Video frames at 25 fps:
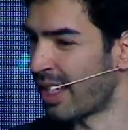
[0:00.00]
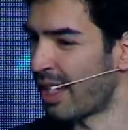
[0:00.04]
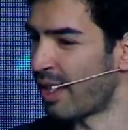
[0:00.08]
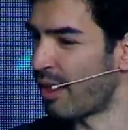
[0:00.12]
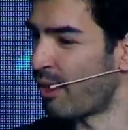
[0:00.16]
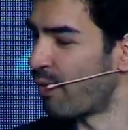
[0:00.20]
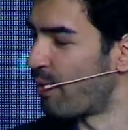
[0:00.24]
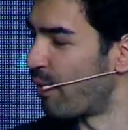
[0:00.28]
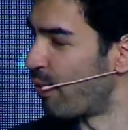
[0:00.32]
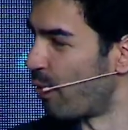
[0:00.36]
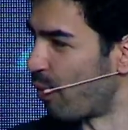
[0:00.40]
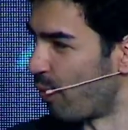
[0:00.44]

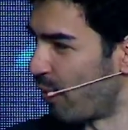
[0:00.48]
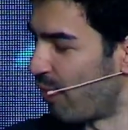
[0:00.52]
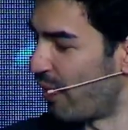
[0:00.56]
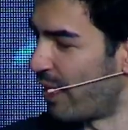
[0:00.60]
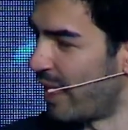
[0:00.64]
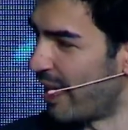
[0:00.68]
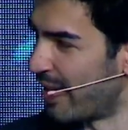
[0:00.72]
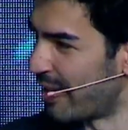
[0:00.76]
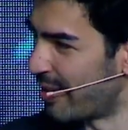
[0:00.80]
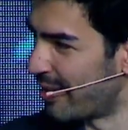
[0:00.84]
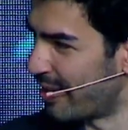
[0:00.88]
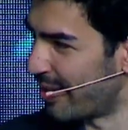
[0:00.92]

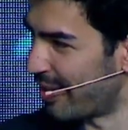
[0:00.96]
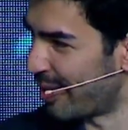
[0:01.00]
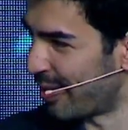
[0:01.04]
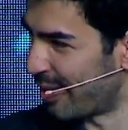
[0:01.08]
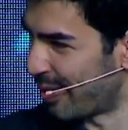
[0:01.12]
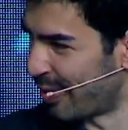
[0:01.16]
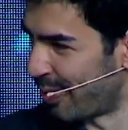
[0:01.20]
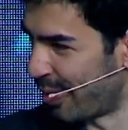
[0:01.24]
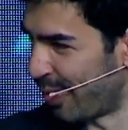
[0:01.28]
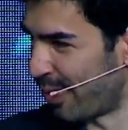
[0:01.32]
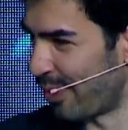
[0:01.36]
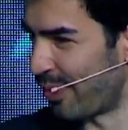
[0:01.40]
fulfills
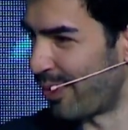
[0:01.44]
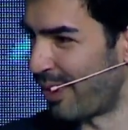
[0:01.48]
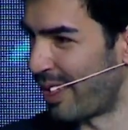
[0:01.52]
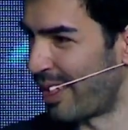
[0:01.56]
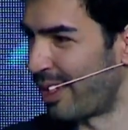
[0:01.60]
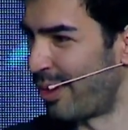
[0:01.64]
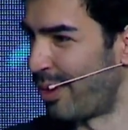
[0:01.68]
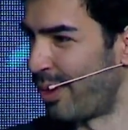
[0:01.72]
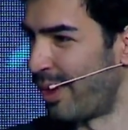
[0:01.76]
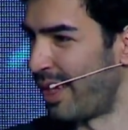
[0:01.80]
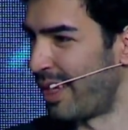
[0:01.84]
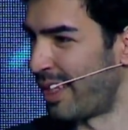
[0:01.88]
your
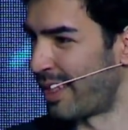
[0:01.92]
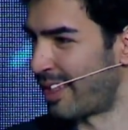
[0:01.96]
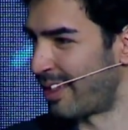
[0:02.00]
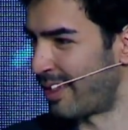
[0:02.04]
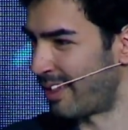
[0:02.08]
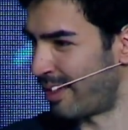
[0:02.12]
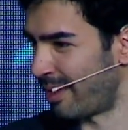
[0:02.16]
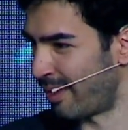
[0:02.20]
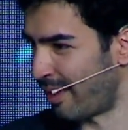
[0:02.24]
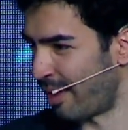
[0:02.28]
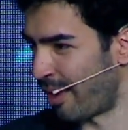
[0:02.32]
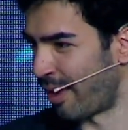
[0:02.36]
request
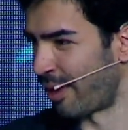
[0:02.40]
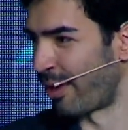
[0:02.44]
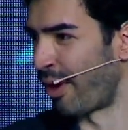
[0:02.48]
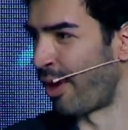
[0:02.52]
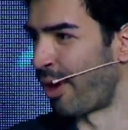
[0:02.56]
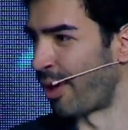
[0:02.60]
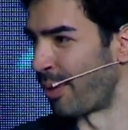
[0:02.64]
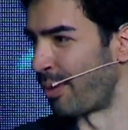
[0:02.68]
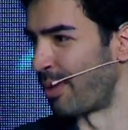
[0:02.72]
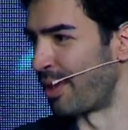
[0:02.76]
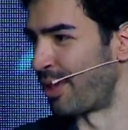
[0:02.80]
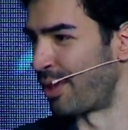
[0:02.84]
on
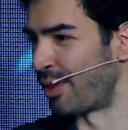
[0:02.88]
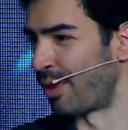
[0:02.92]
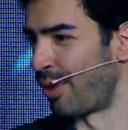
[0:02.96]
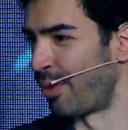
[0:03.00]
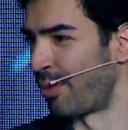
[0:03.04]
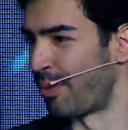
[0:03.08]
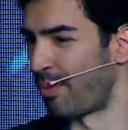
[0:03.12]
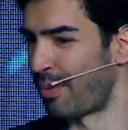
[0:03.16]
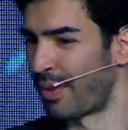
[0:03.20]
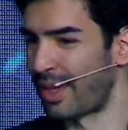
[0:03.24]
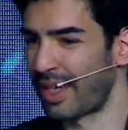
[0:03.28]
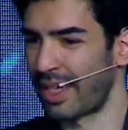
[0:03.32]
Arbitrum.
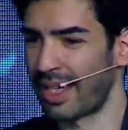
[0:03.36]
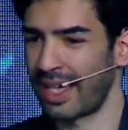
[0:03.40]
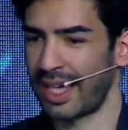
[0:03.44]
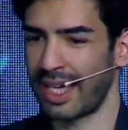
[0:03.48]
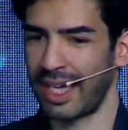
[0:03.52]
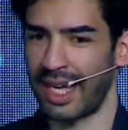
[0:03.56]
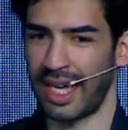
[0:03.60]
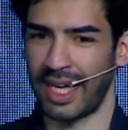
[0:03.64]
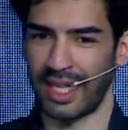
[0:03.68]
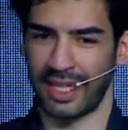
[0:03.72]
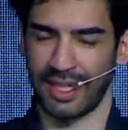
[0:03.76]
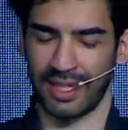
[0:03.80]

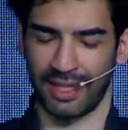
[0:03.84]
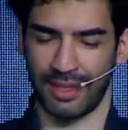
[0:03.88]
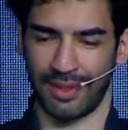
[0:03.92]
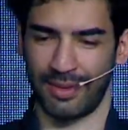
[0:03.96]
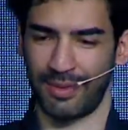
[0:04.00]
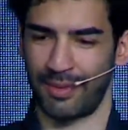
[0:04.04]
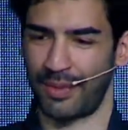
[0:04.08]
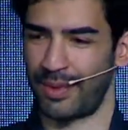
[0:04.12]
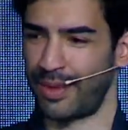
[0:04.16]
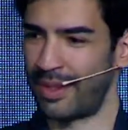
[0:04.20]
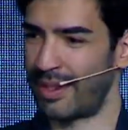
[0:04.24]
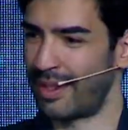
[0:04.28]
And
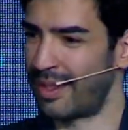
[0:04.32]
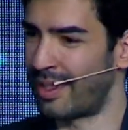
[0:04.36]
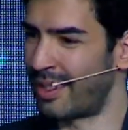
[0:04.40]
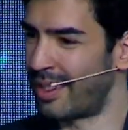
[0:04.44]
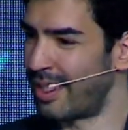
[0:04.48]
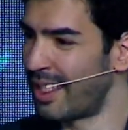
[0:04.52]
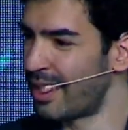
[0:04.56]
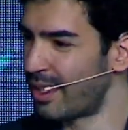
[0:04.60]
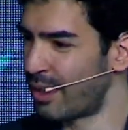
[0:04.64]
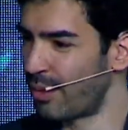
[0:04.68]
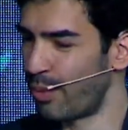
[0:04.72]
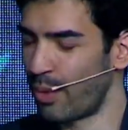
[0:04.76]

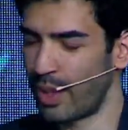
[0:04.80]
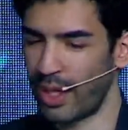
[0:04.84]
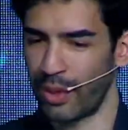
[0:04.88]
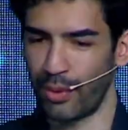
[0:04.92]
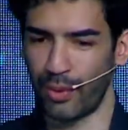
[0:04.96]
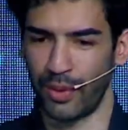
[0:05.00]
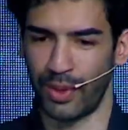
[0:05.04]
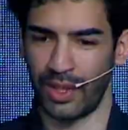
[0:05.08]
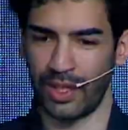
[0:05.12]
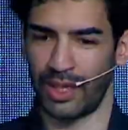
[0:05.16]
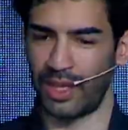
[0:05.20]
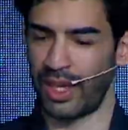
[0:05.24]
this way
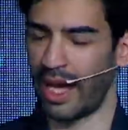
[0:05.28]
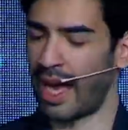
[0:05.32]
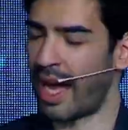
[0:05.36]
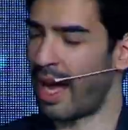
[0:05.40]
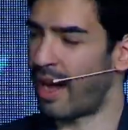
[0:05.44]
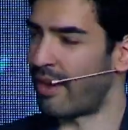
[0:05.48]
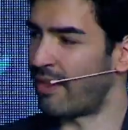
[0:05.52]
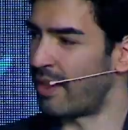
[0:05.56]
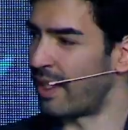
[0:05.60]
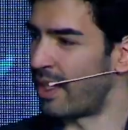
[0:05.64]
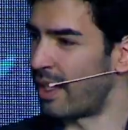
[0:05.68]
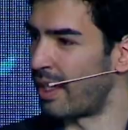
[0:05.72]
we
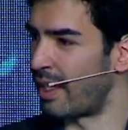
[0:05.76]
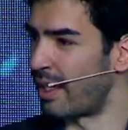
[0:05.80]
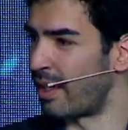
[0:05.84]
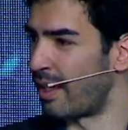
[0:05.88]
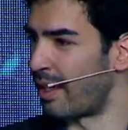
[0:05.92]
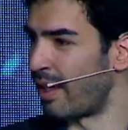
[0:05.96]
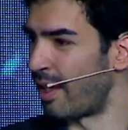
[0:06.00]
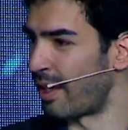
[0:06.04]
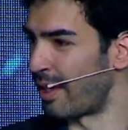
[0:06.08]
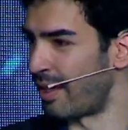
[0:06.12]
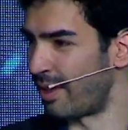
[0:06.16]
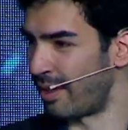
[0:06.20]
have
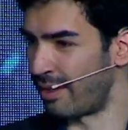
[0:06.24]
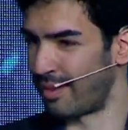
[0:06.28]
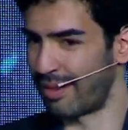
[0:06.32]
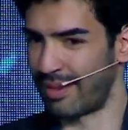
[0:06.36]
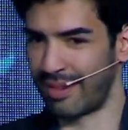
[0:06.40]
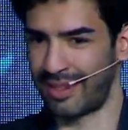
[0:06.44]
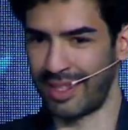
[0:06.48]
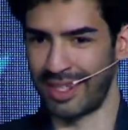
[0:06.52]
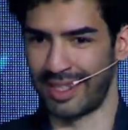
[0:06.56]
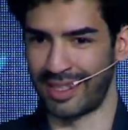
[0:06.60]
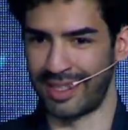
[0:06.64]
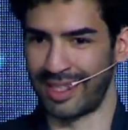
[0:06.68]
a
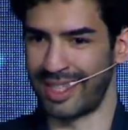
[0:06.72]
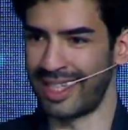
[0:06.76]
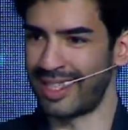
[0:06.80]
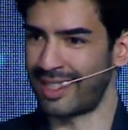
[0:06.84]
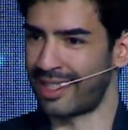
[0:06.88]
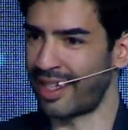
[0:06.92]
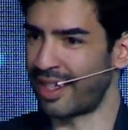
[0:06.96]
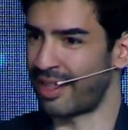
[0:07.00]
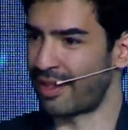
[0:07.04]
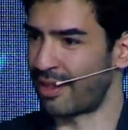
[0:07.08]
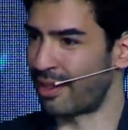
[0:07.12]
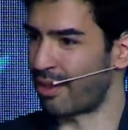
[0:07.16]

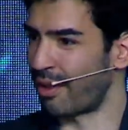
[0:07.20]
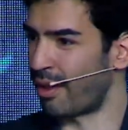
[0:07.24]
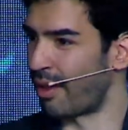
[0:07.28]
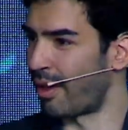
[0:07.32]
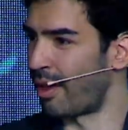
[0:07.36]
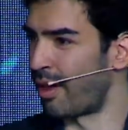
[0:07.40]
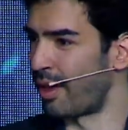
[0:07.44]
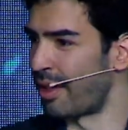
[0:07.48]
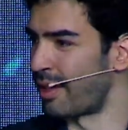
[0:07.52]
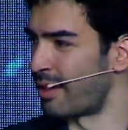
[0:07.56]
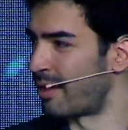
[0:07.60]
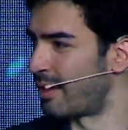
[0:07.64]

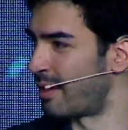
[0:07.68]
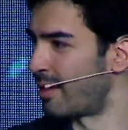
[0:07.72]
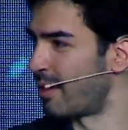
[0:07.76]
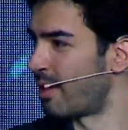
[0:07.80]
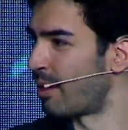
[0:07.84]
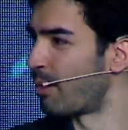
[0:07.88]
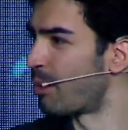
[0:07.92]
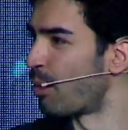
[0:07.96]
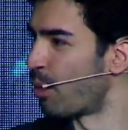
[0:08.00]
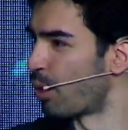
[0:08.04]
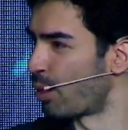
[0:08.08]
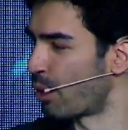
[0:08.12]
decentralized
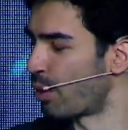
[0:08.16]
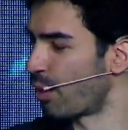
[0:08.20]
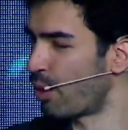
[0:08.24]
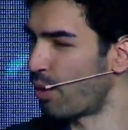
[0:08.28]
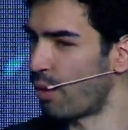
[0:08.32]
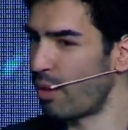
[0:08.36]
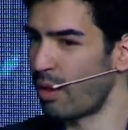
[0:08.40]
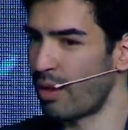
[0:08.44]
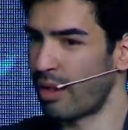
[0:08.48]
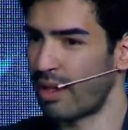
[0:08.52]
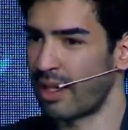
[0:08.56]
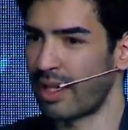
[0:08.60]

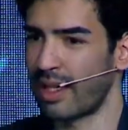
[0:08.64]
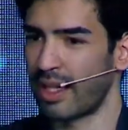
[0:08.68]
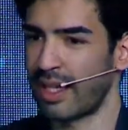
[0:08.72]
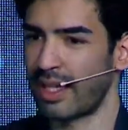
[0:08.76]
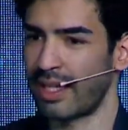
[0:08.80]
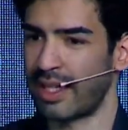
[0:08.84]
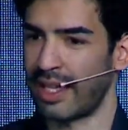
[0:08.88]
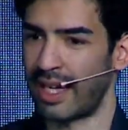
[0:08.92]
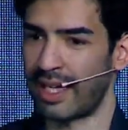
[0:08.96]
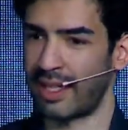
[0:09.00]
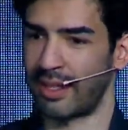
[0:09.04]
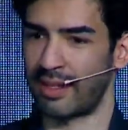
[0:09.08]
protocol
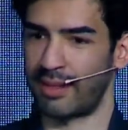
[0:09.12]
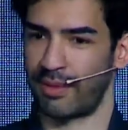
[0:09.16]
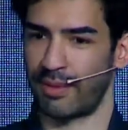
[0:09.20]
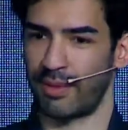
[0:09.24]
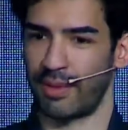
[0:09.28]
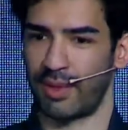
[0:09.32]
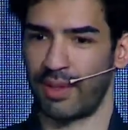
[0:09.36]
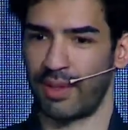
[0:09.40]
that